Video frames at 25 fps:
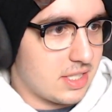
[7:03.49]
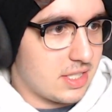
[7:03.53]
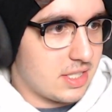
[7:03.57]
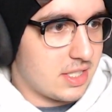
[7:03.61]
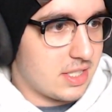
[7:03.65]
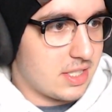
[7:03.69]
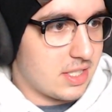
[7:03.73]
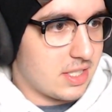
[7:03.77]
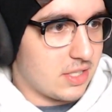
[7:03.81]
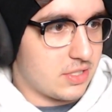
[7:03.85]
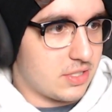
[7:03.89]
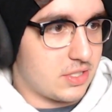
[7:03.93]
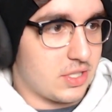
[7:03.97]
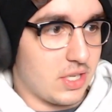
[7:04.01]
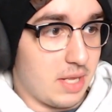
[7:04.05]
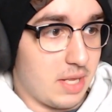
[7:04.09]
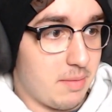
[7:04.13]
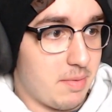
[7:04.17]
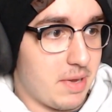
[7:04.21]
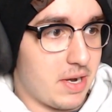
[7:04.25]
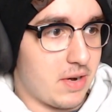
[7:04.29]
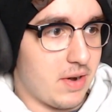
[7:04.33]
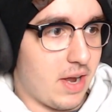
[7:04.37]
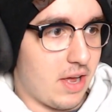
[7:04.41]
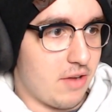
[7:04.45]
Oh, so they've
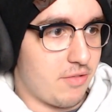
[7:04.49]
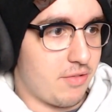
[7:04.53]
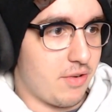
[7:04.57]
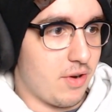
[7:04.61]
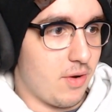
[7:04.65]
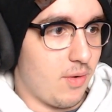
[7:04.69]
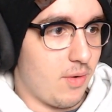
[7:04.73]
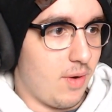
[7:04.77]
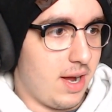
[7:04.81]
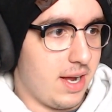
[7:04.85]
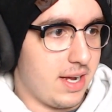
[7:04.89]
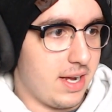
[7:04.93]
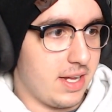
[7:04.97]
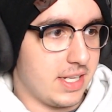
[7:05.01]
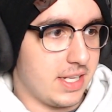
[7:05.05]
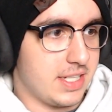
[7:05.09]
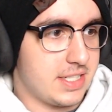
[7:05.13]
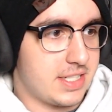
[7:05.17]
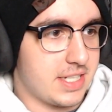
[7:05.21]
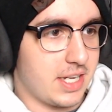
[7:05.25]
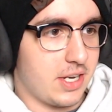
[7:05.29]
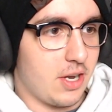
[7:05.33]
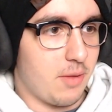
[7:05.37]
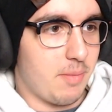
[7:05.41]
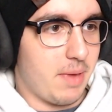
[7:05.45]
been around for a while. He
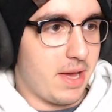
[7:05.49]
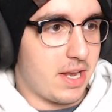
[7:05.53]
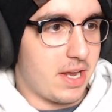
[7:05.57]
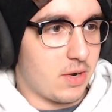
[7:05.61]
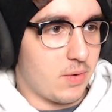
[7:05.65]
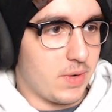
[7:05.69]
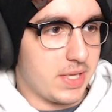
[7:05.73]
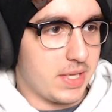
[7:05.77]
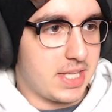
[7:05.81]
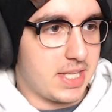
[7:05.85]
said no matter what the